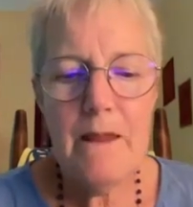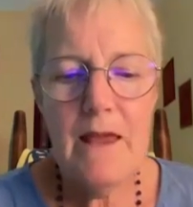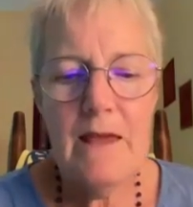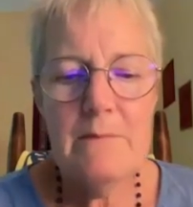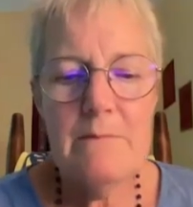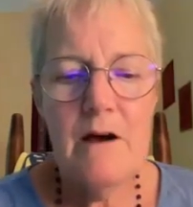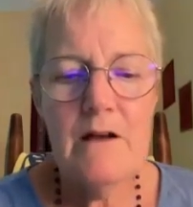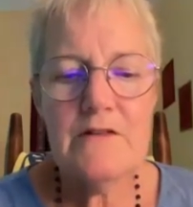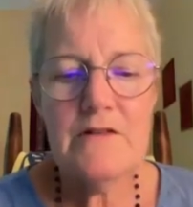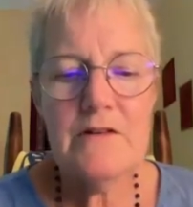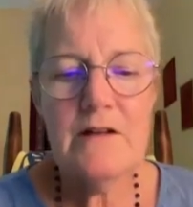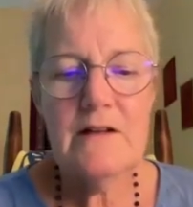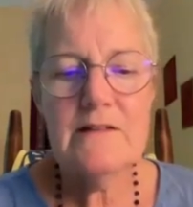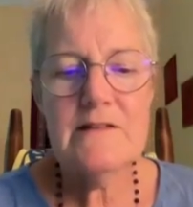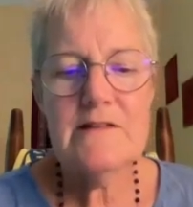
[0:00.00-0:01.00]

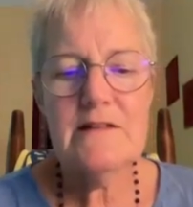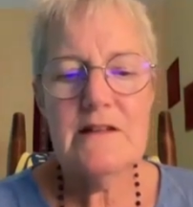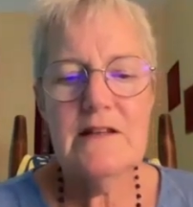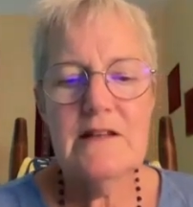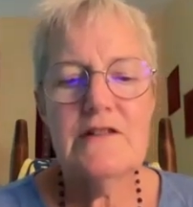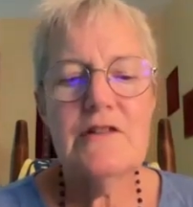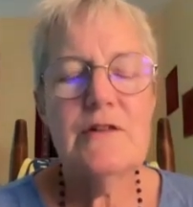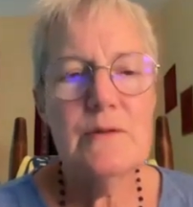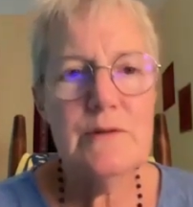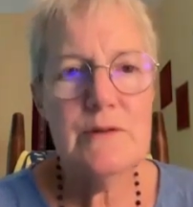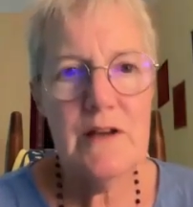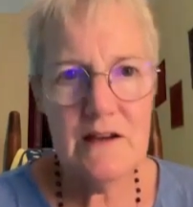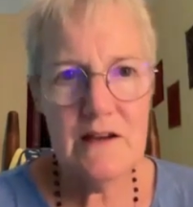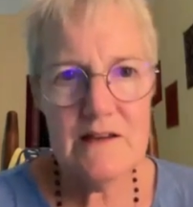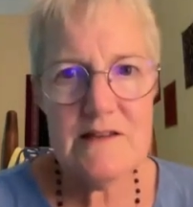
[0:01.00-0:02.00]
mantras attune
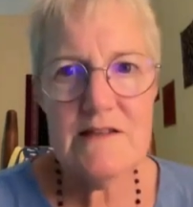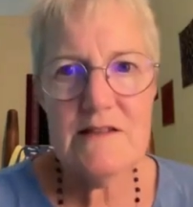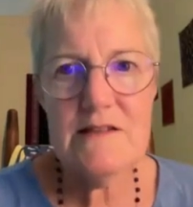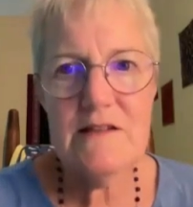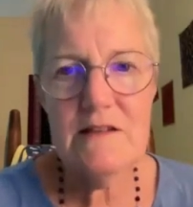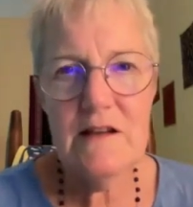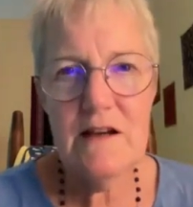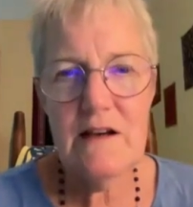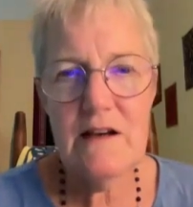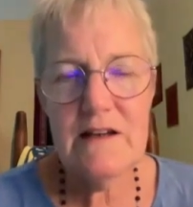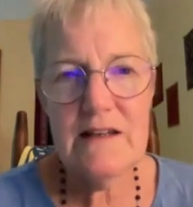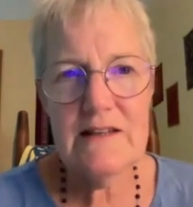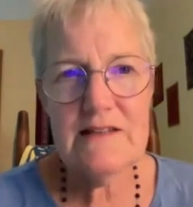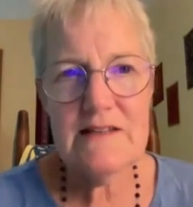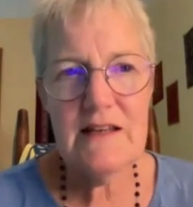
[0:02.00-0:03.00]
us,
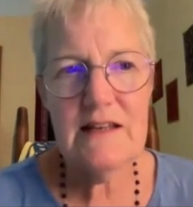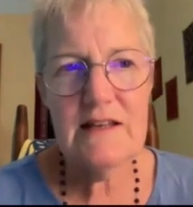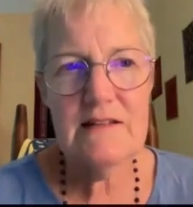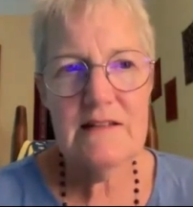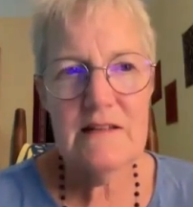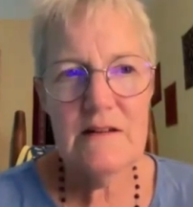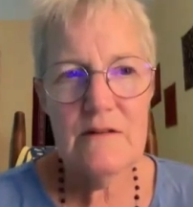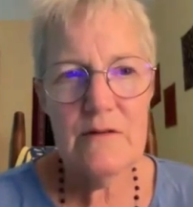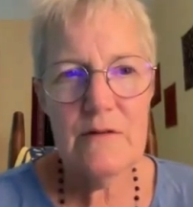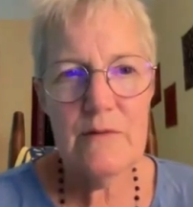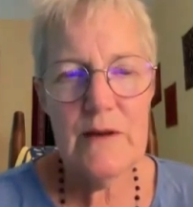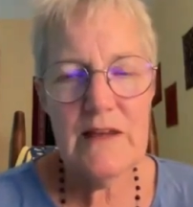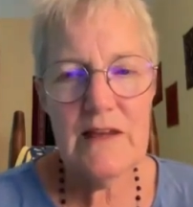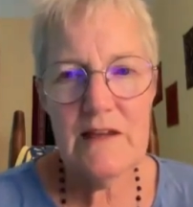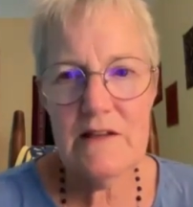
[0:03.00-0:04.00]
he said over the
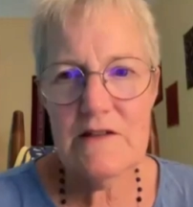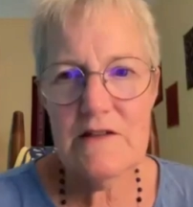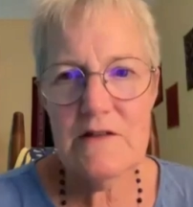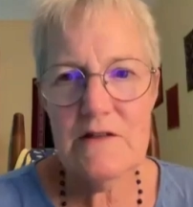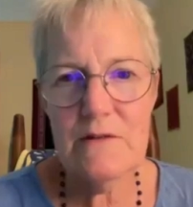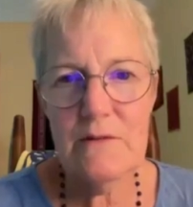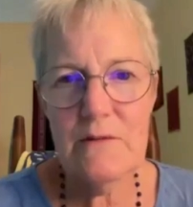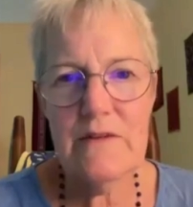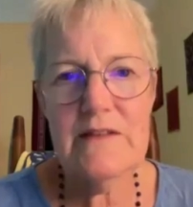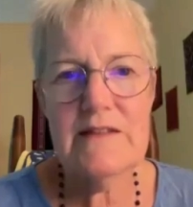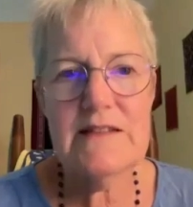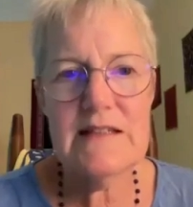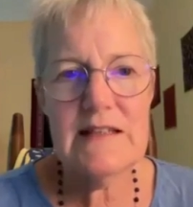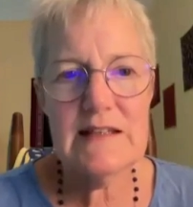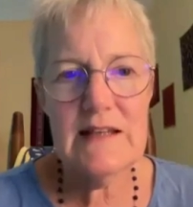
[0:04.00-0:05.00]
weekend, to the
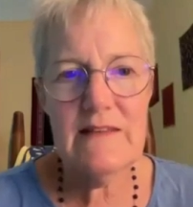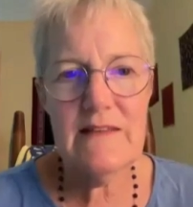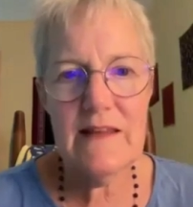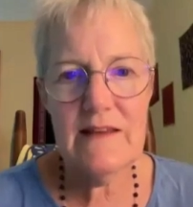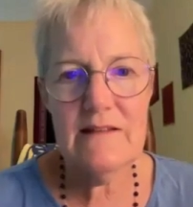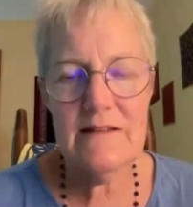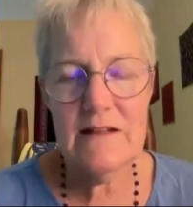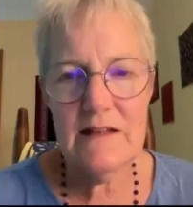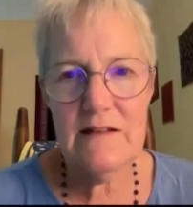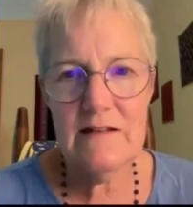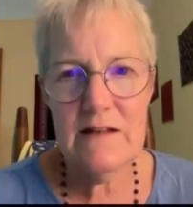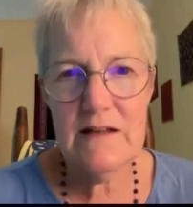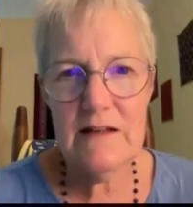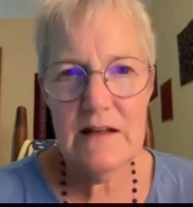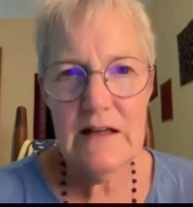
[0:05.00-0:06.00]
deity that
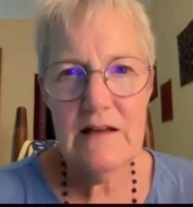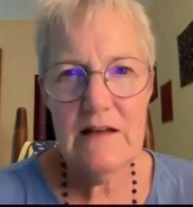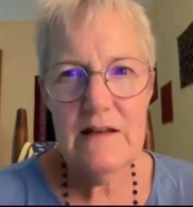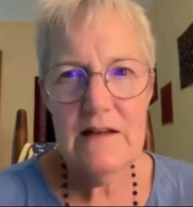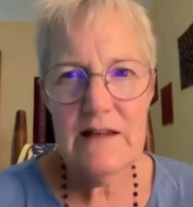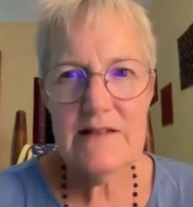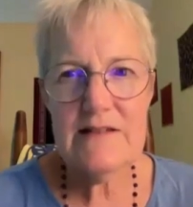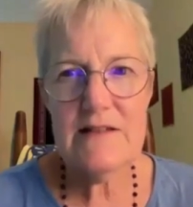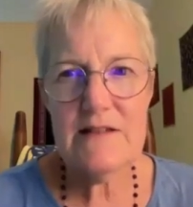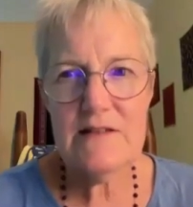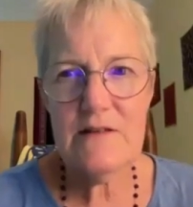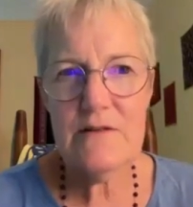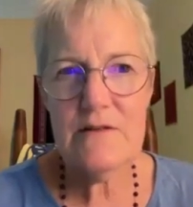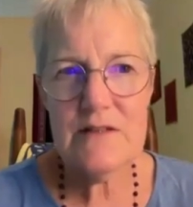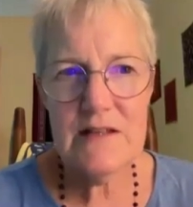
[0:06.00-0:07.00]
is
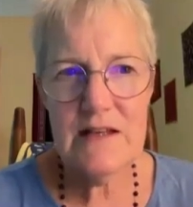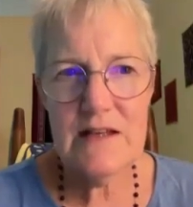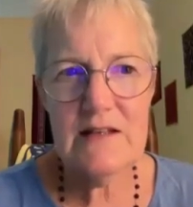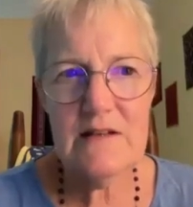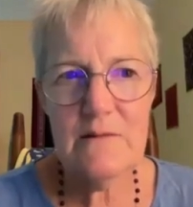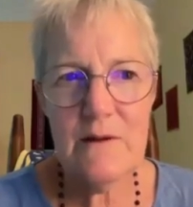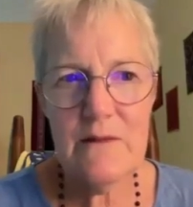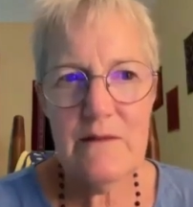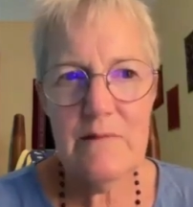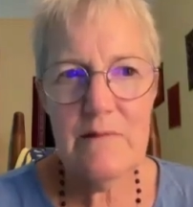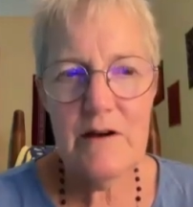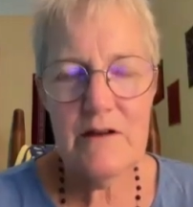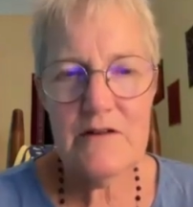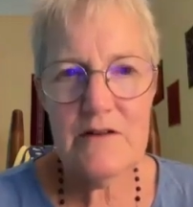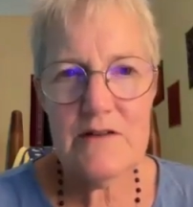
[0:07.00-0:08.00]
associated with the
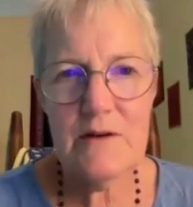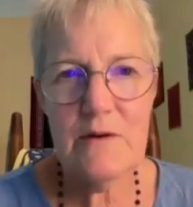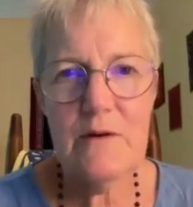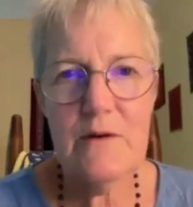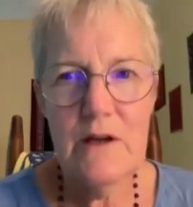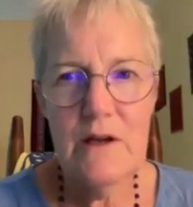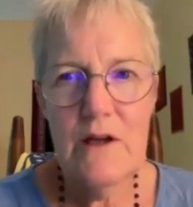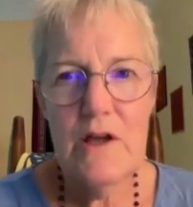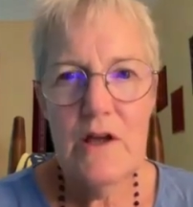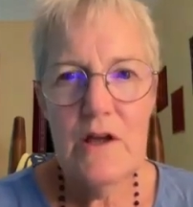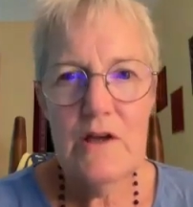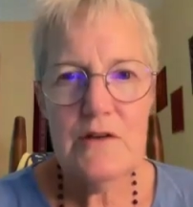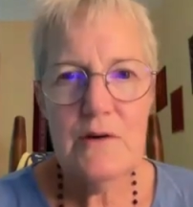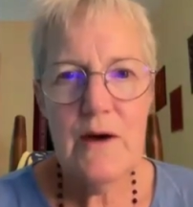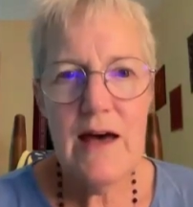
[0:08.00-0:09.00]
mantra. So
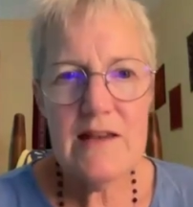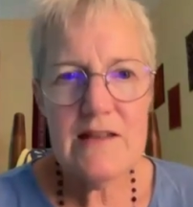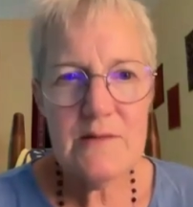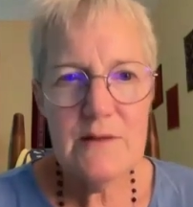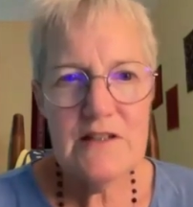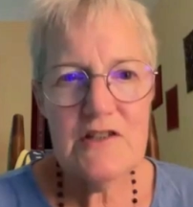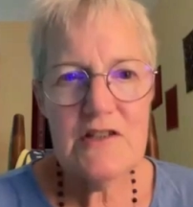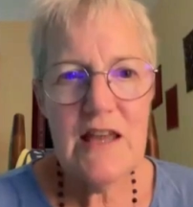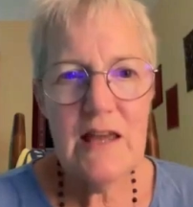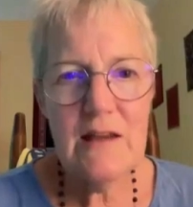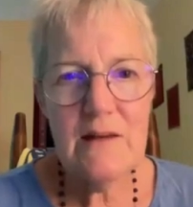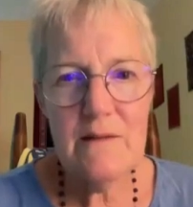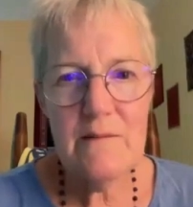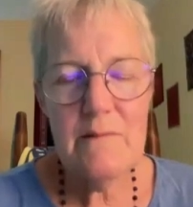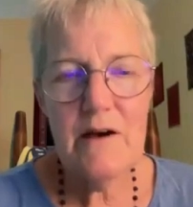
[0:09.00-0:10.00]
as we
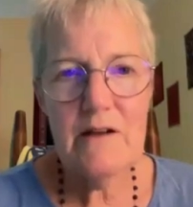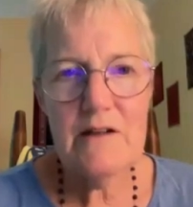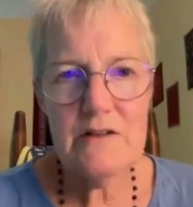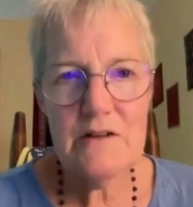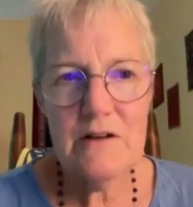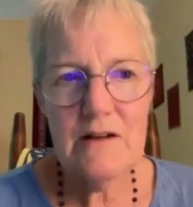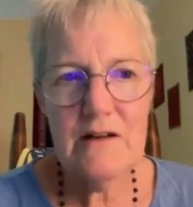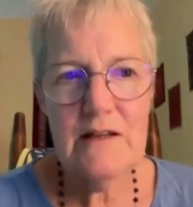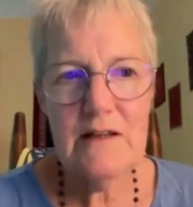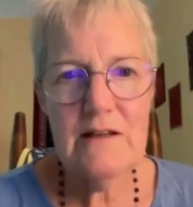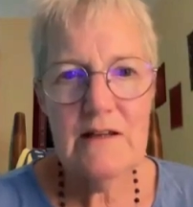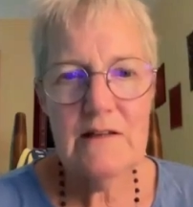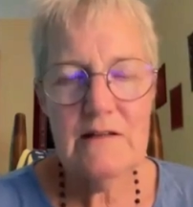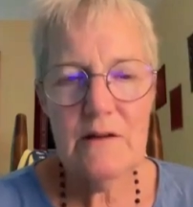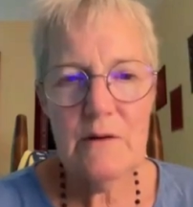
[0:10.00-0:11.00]
chant the mantra
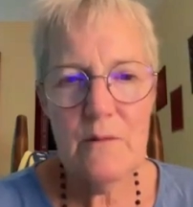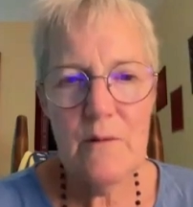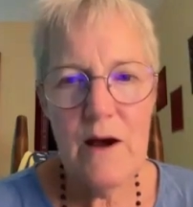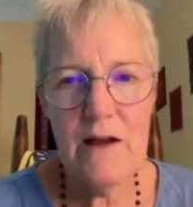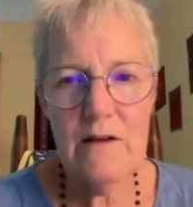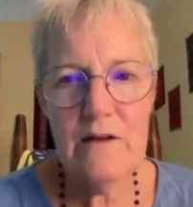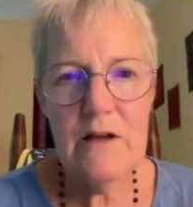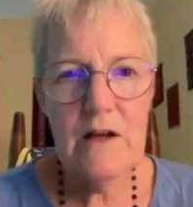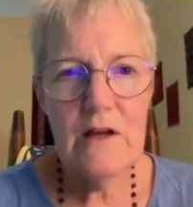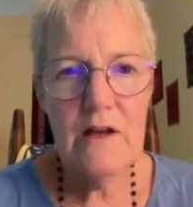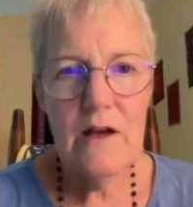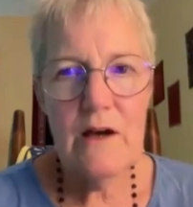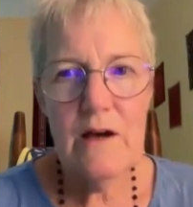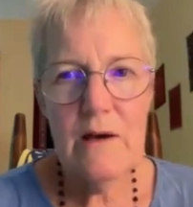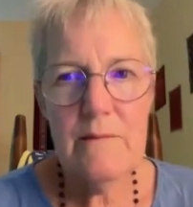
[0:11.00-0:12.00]
in a little while,
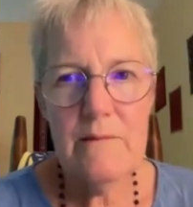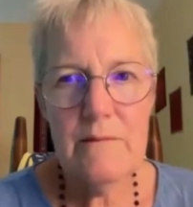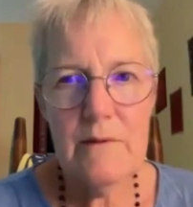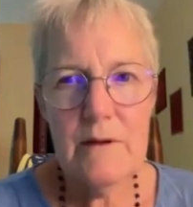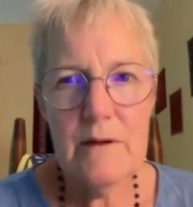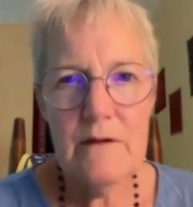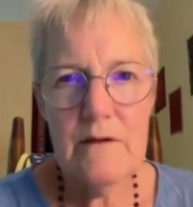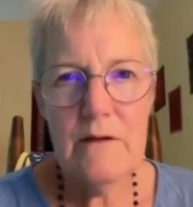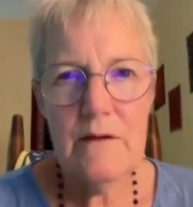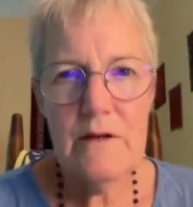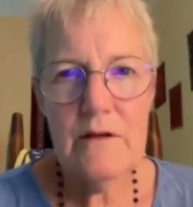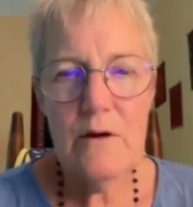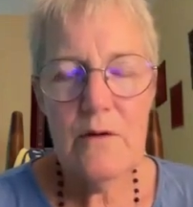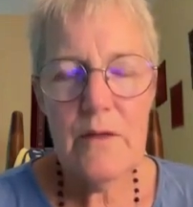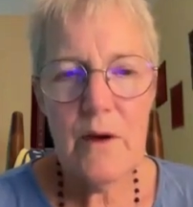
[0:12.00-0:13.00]

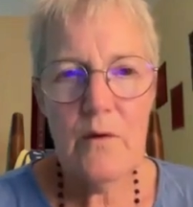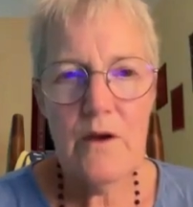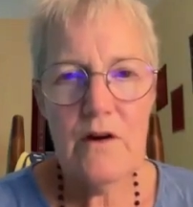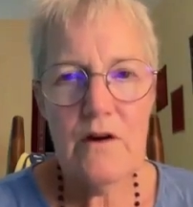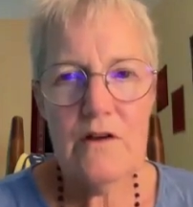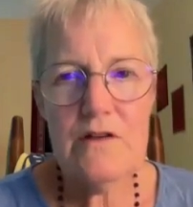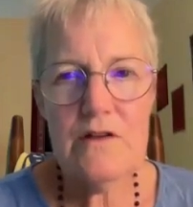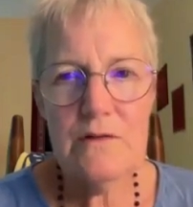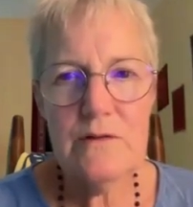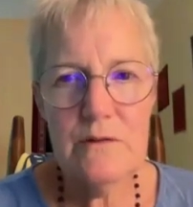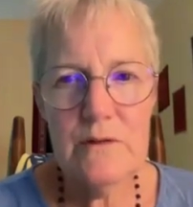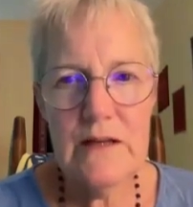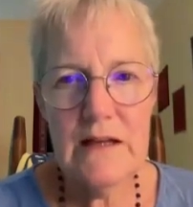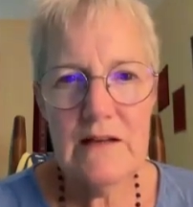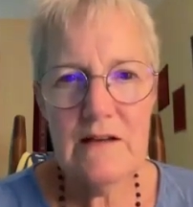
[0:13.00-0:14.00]
know that we are
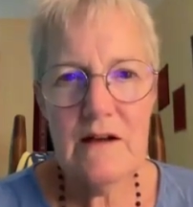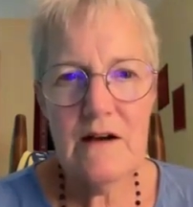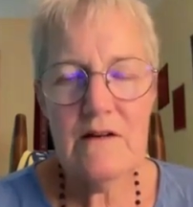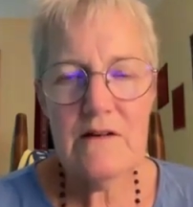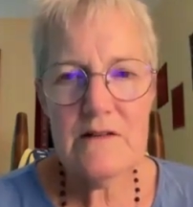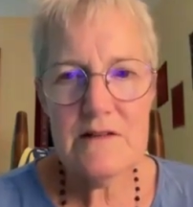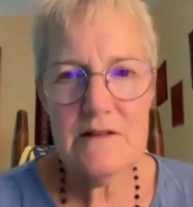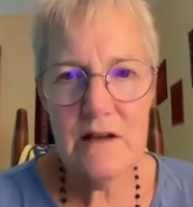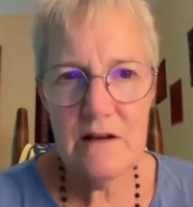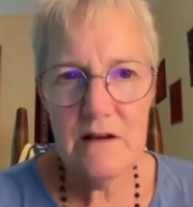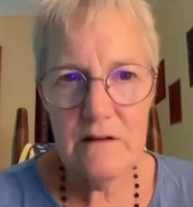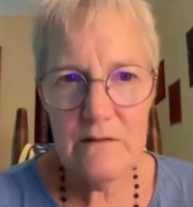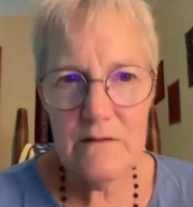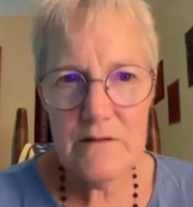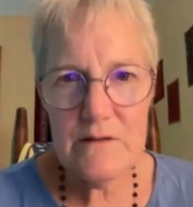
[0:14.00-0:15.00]
attuning
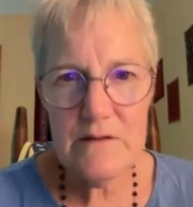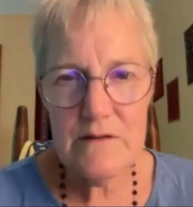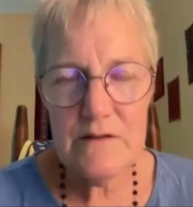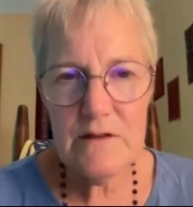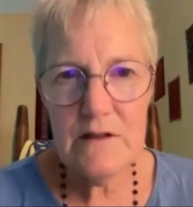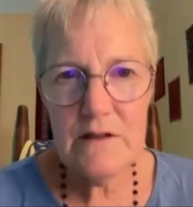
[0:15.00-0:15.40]
ourselves